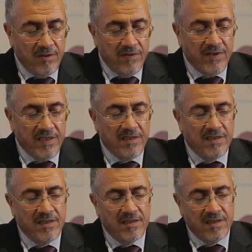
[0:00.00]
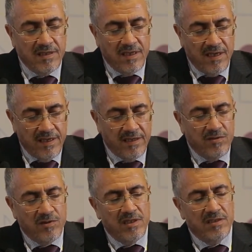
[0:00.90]
universities, higher
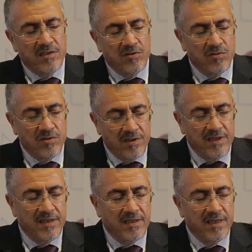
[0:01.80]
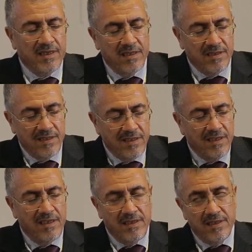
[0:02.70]
education should really take this
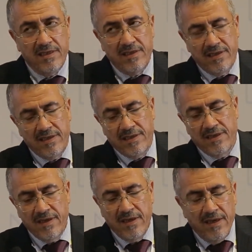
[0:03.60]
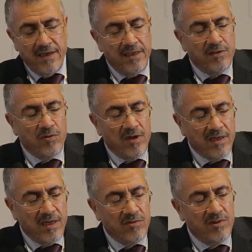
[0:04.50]
into
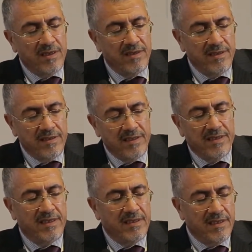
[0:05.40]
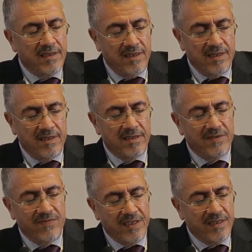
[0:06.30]
account and integrate
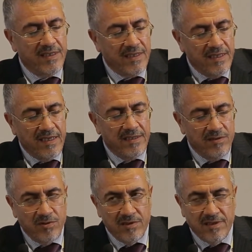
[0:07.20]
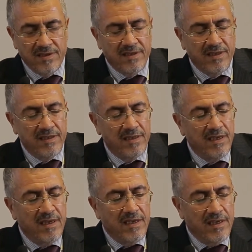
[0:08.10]
this vertically and
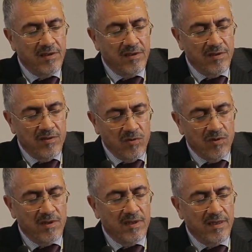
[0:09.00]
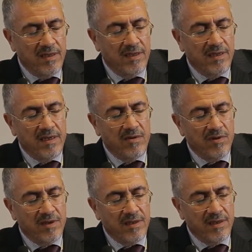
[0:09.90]
horizontally in all
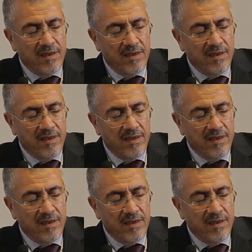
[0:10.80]
our